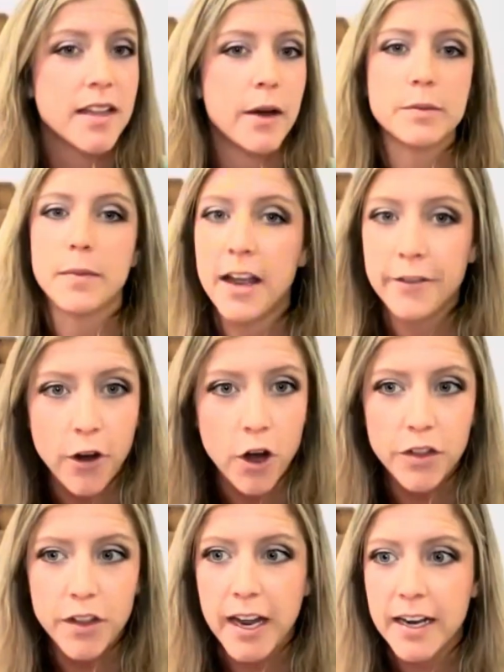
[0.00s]
That was my
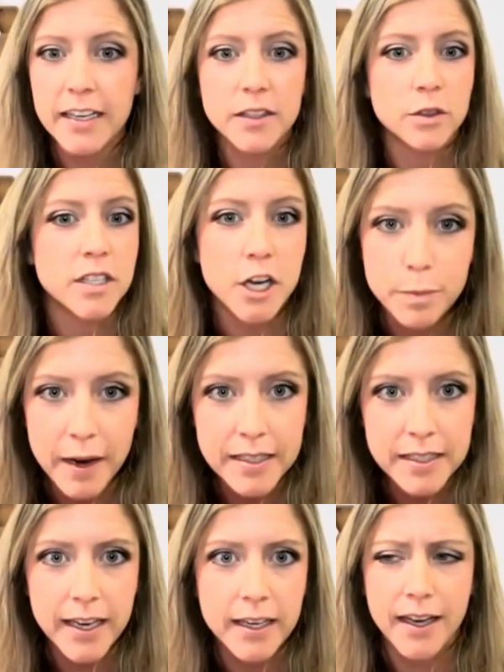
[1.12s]
fault that I didn't touch base
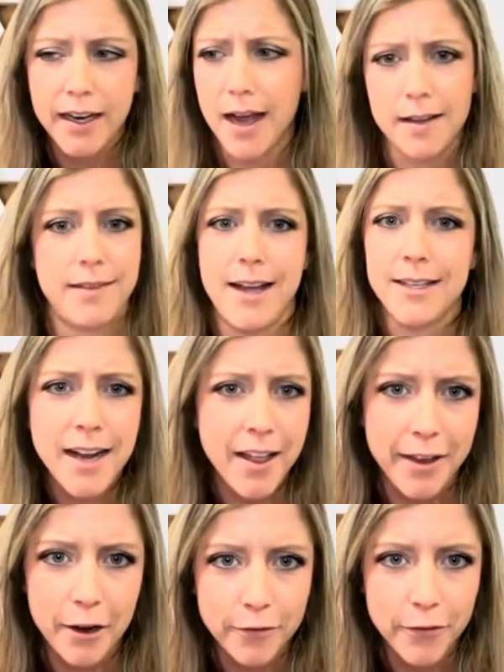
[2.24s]
again. Like, that's not
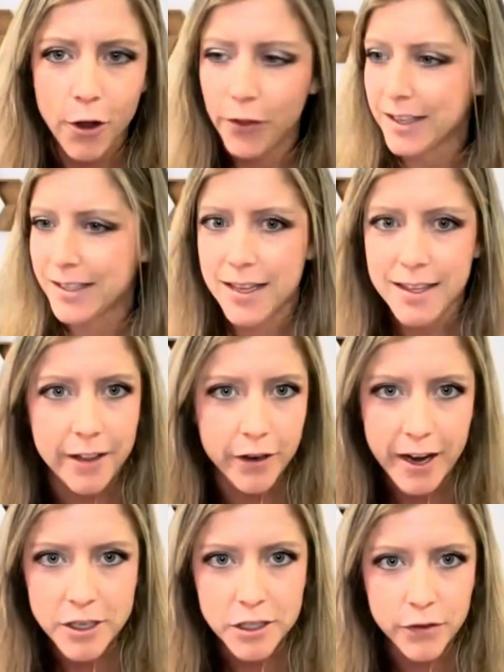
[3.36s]
their fault. That's not the other
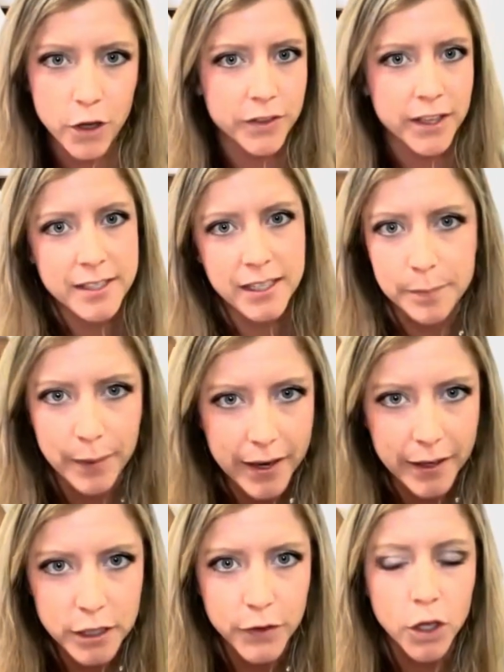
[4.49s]
agent's fault. That's not the buyer's